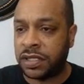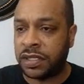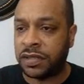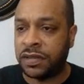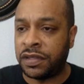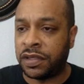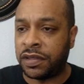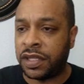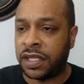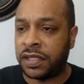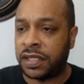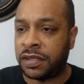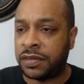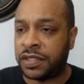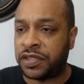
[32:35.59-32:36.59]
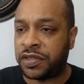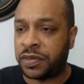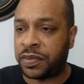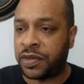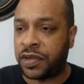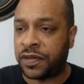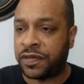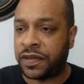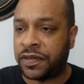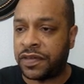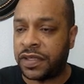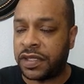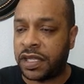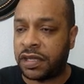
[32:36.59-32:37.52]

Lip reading: You know, they be tripping off of it.